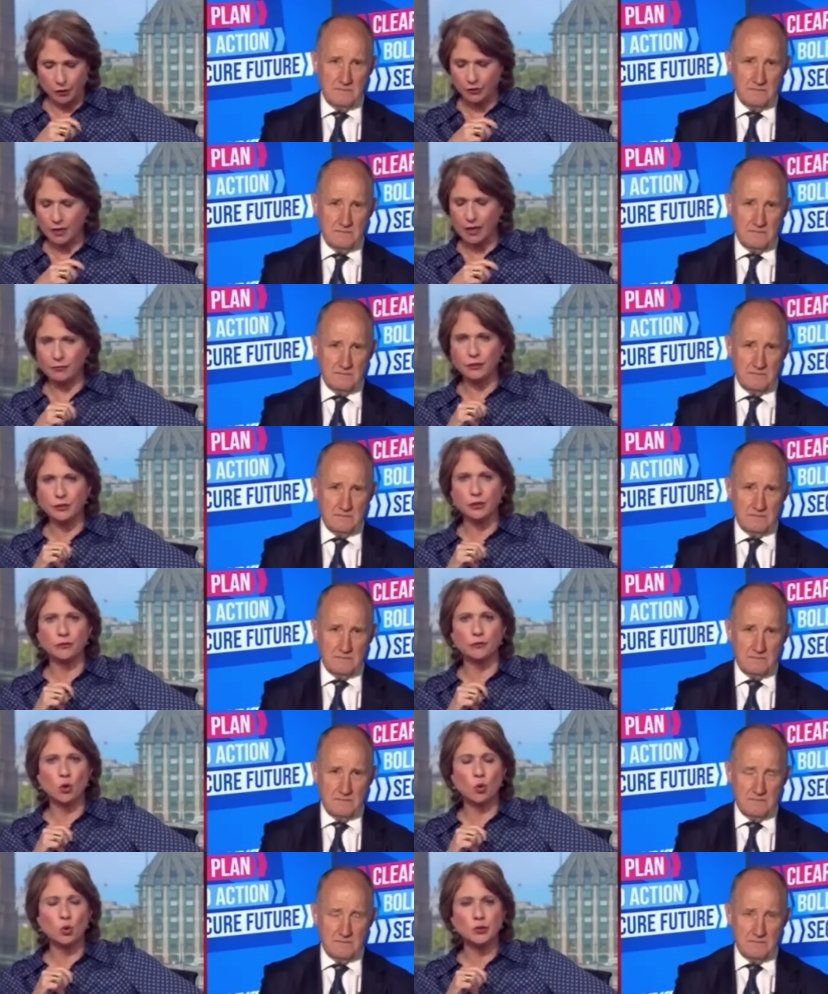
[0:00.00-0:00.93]
Speaker 1: those savings,
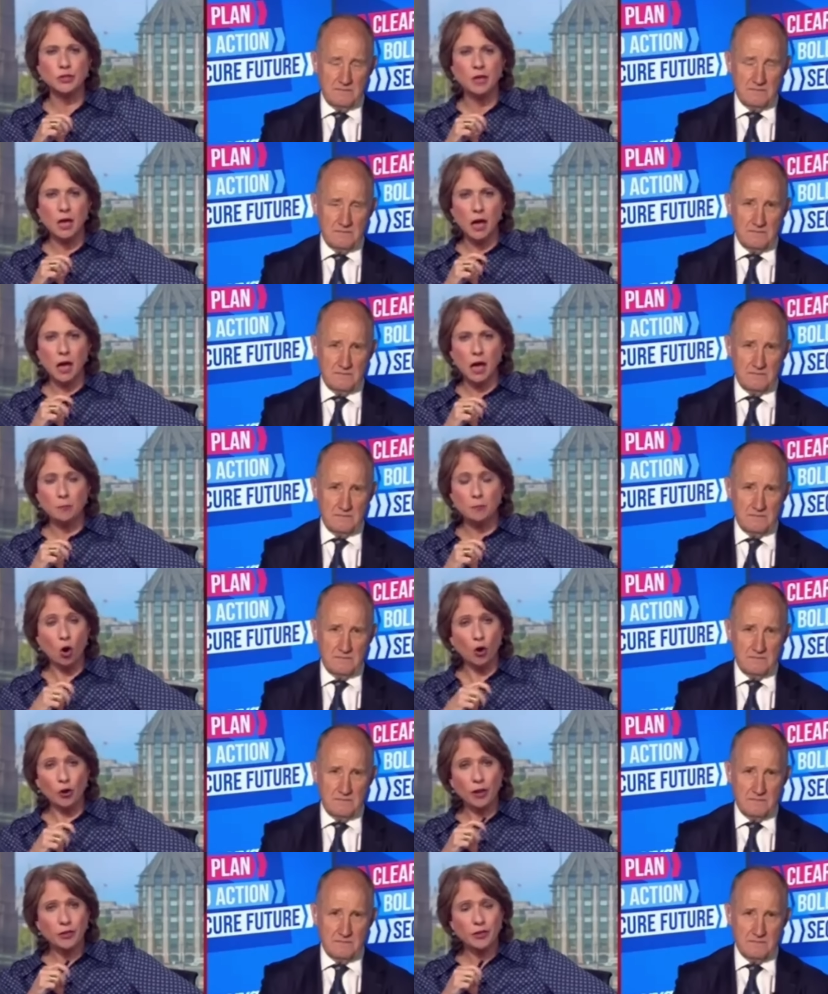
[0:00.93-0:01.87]
of course, um,
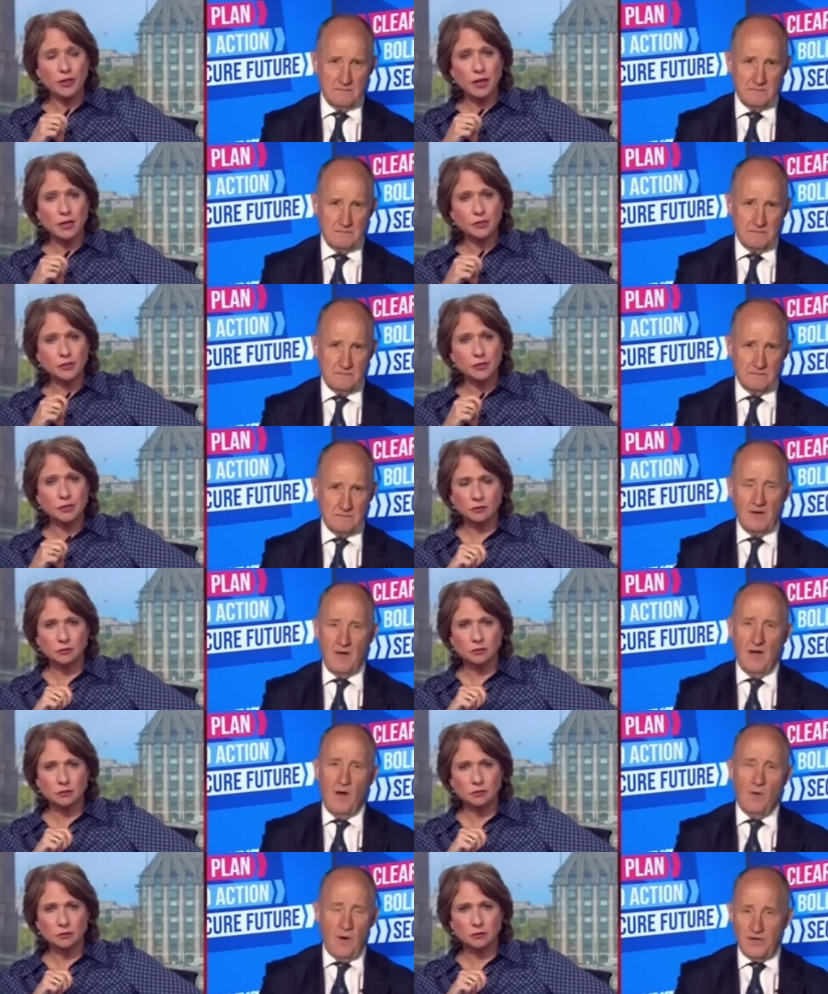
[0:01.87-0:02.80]
on other things.
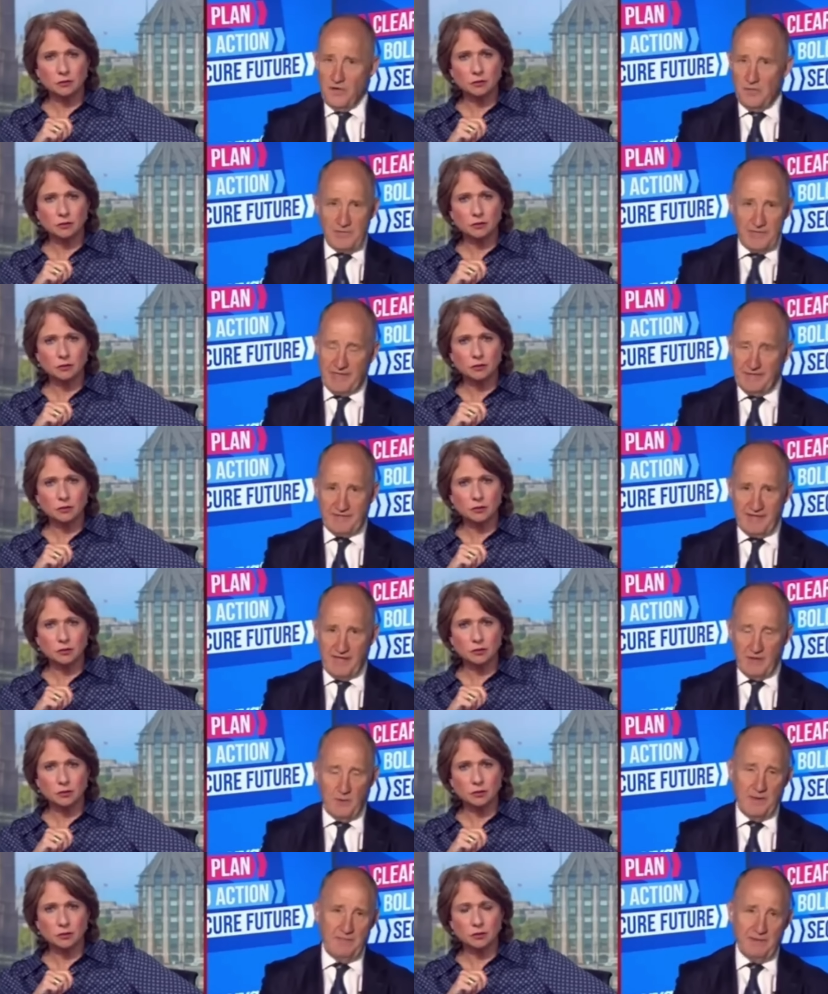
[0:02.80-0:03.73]
Speaker 2: Oh, we don't believe
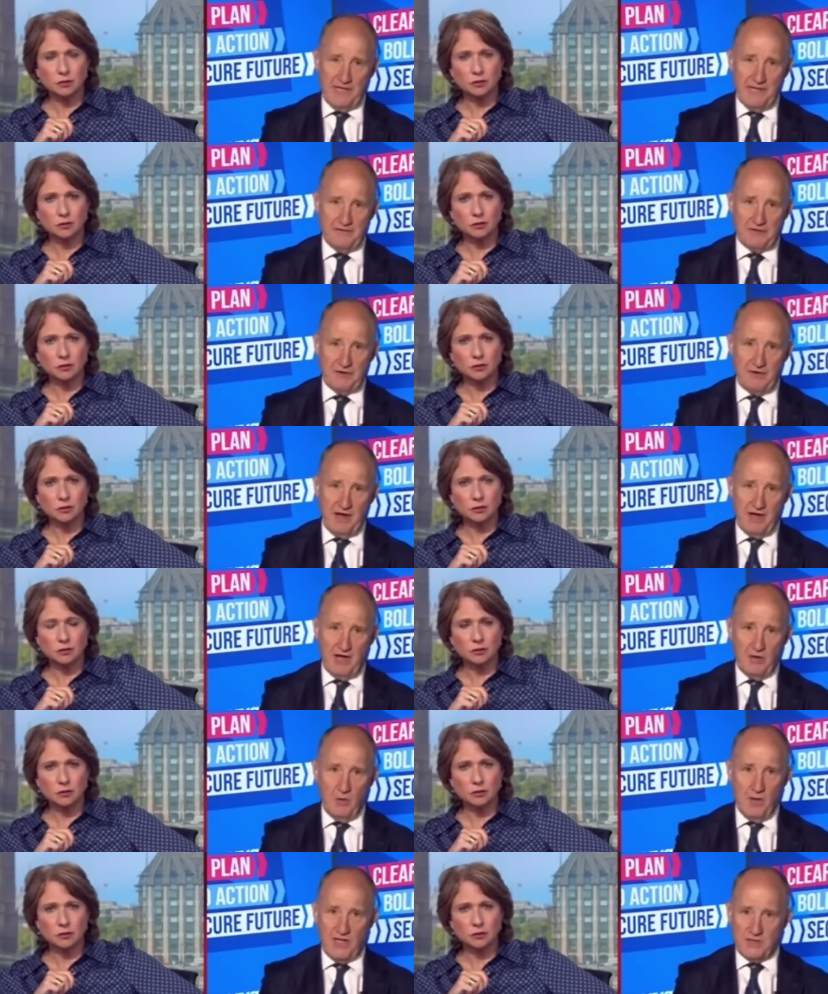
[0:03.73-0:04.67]
that. We believe there
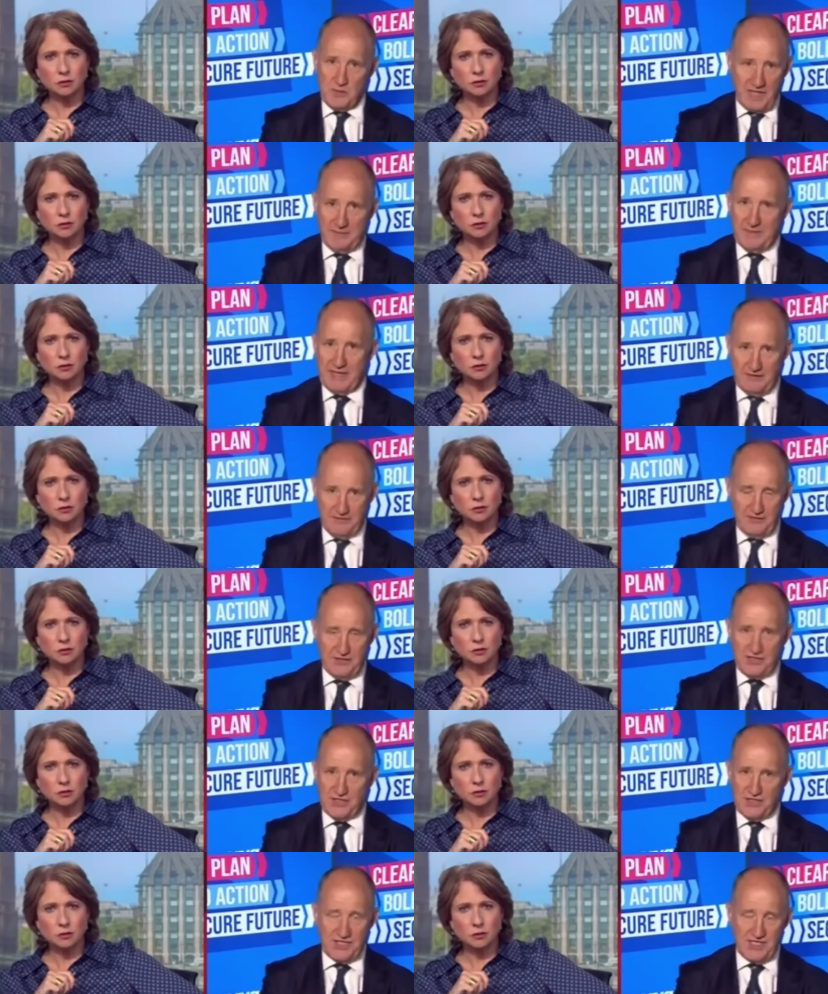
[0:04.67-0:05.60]
are ways we can make
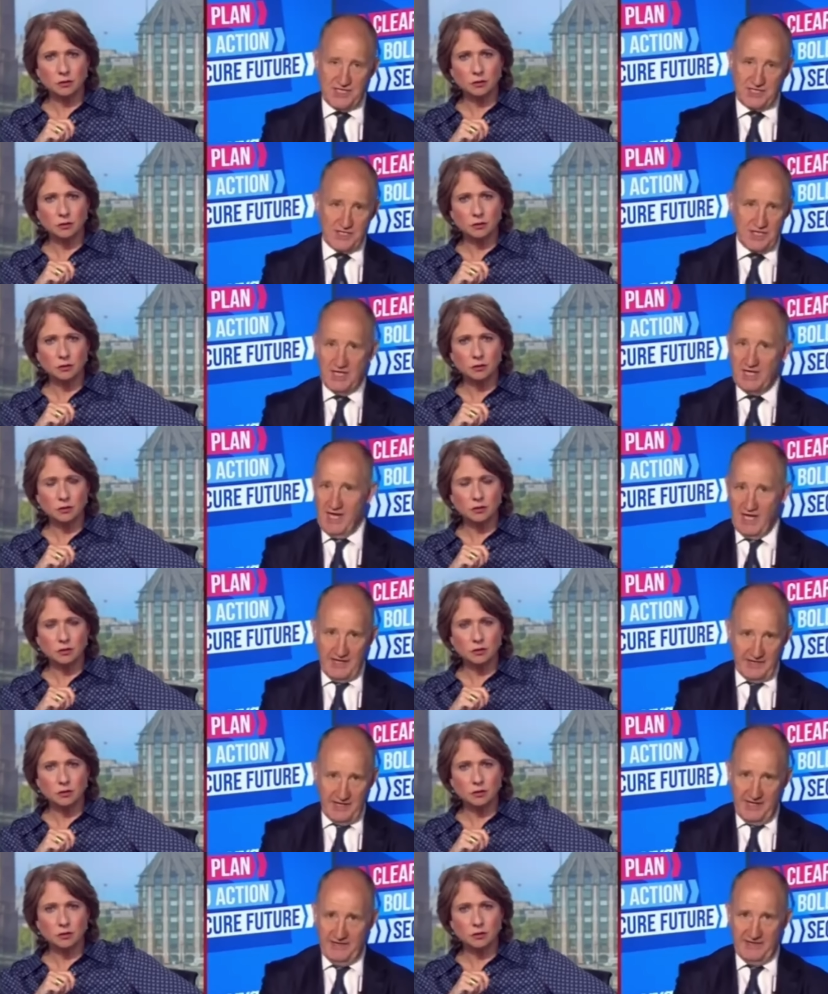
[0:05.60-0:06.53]
efficiencies.
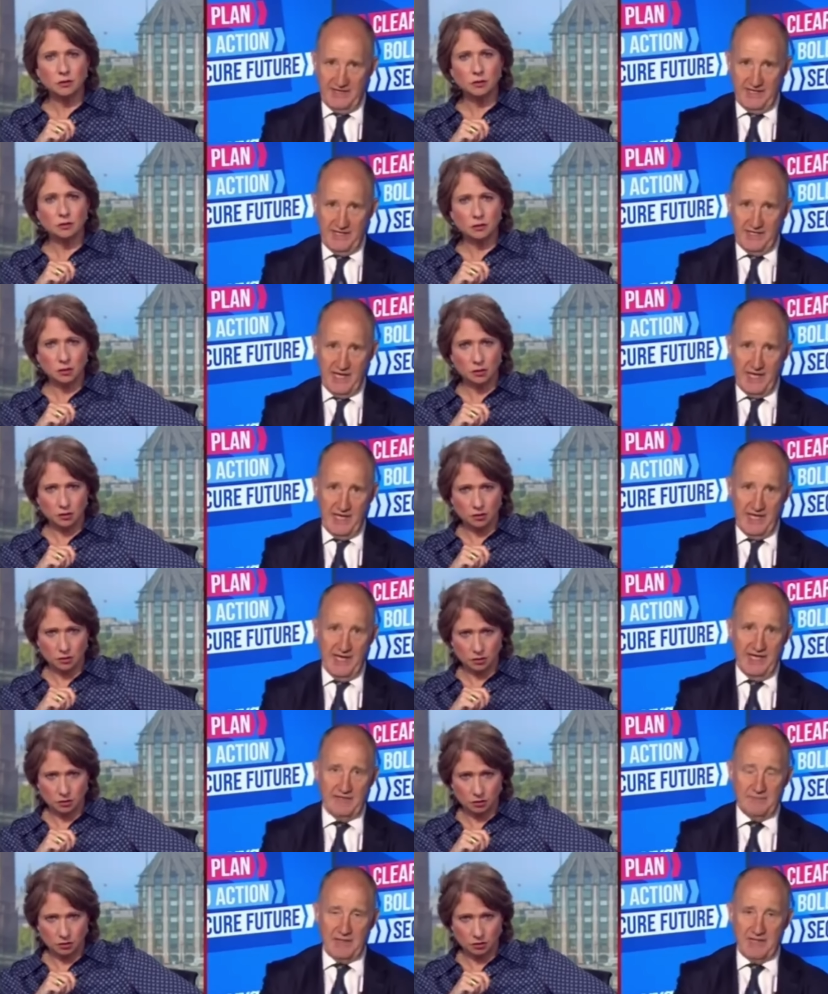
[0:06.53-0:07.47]
In, in the,
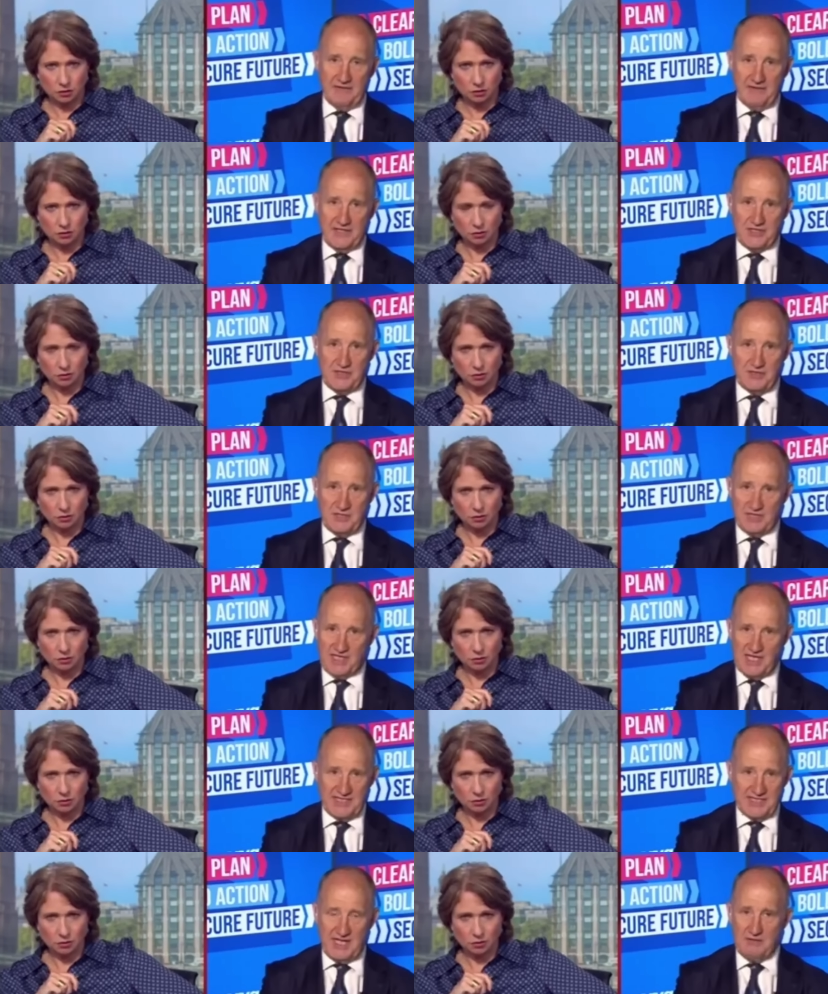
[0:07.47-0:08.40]
uh, in the manifesto, it
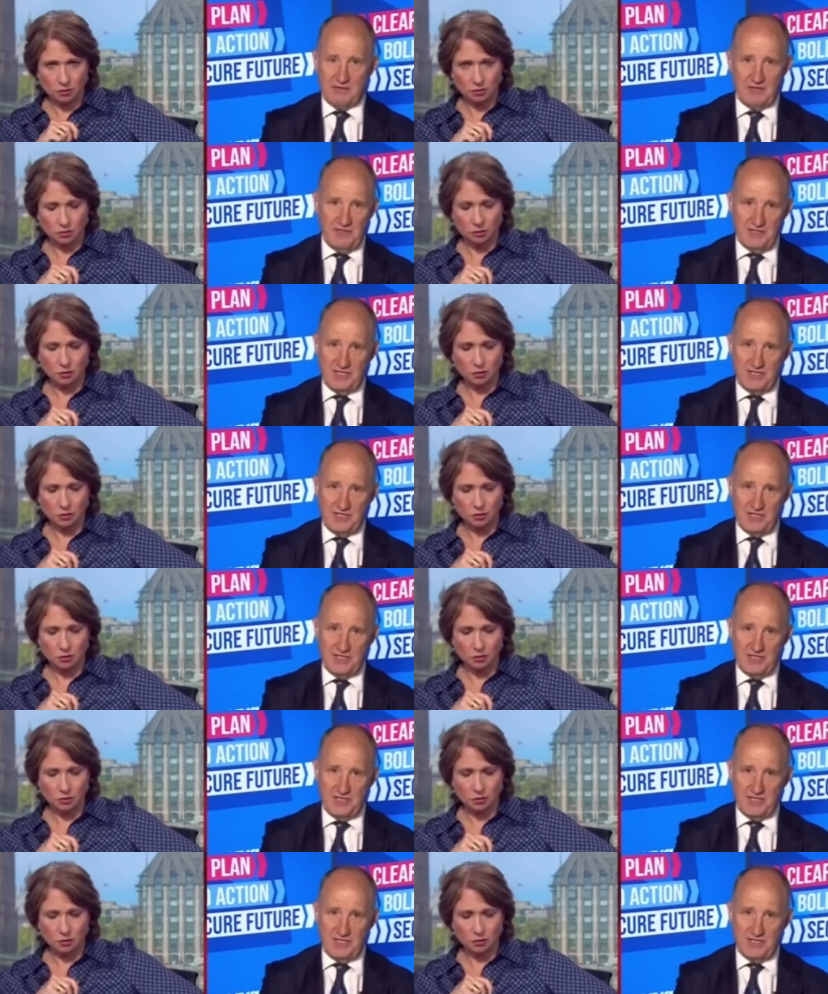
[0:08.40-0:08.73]
sets out